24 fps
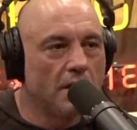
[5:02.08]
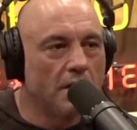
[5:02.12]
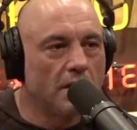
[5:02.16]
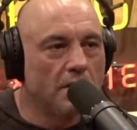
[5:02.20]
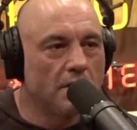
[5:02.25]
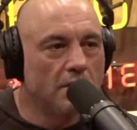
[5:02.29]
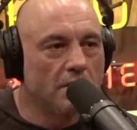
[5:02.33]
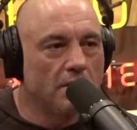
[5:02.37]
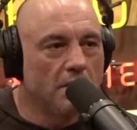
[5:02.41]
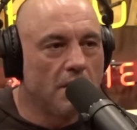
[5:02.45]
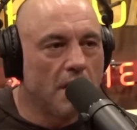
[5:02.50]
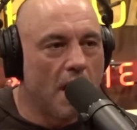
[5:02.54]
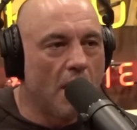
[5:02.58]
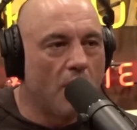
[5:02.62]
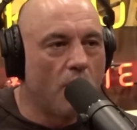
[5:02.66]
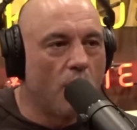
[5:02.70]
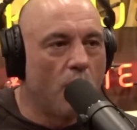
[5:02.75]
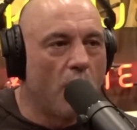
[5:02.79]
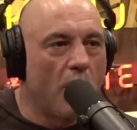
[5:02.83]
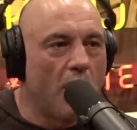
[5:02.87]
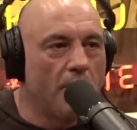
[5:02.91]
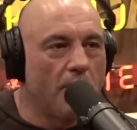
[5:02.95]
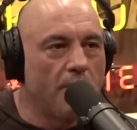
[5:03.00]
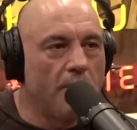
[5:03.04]
to not
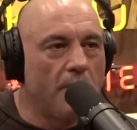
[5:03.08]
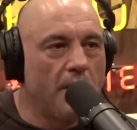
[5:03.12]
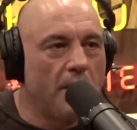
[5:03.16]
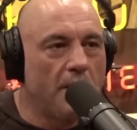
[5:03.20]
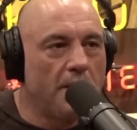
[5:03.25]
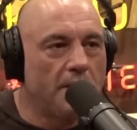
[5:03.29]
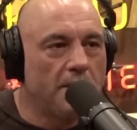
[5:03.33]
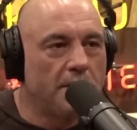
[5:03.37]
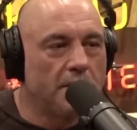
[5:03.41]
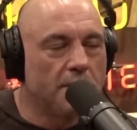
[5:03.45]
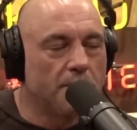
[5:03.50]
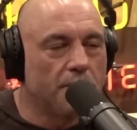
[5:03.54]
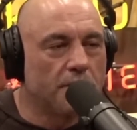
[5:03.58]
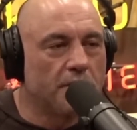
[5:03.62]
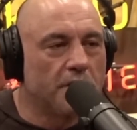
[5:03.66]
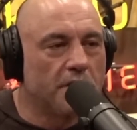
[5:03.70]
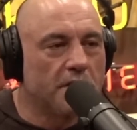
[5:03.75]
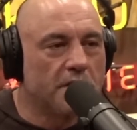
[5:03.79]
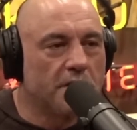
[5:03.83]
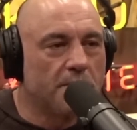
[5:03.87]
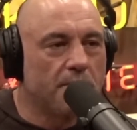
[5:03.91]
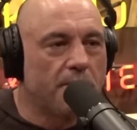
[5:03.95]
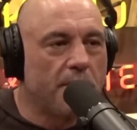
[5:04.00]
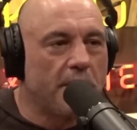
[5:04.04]
want me to
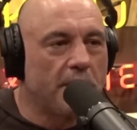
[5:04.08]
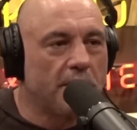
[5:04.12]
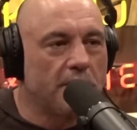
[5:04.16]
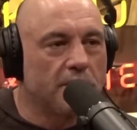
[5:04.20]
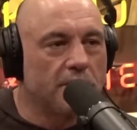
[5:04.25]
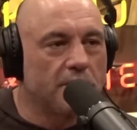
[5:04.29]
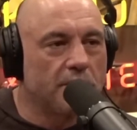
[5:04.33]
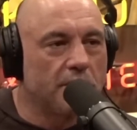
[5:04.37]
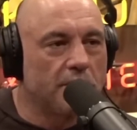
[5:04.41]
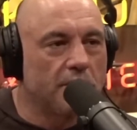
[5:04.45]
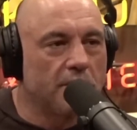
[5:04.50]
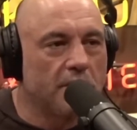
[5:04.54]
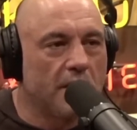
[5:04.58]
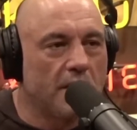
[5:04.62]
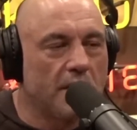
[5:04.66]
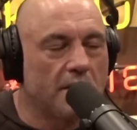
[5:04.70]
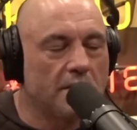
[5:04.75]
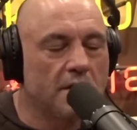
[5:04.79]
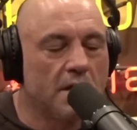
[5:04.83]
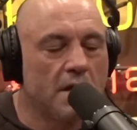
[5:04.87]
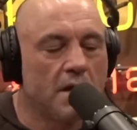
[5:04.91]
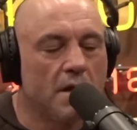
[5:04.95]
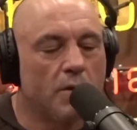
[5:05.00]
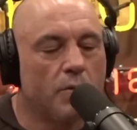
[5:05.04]
participate in certain
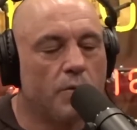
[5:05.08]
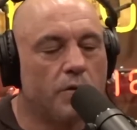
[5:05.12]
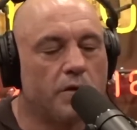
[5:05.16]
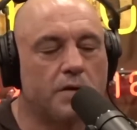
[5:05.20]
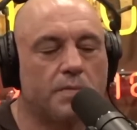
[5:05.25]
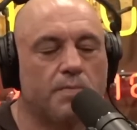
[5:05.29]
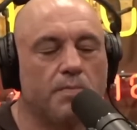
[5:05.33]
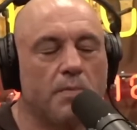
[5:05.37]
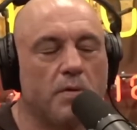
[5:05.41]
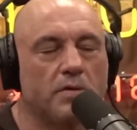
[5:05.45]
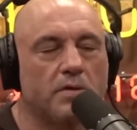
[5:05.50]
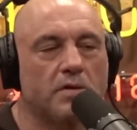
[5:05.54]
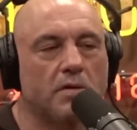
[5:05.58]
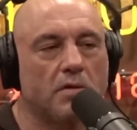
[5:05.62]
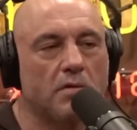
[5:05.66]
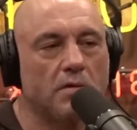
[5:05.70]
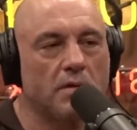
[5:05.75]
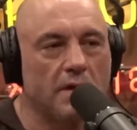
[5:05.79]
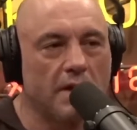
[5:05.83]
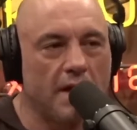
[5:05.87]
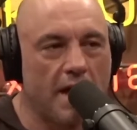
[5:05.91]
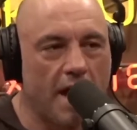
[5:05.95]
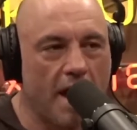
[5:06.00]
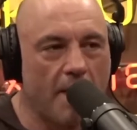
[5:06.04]
things, which most
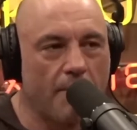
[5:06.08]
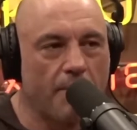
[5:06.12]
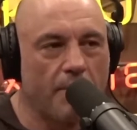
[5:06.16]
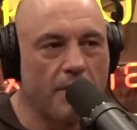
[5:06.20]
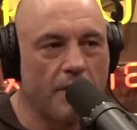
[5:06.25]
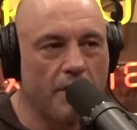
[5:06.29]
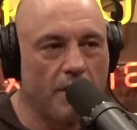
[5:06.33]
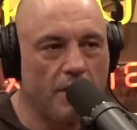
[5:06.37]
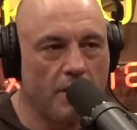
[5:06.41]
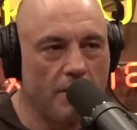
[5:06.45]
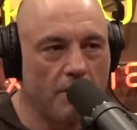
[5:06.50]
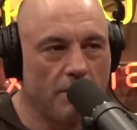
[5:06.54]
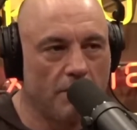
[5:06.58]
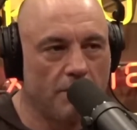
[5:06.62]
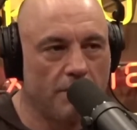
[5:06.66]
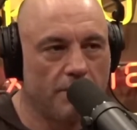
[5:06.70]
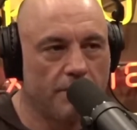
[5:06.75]
certainly happened to you.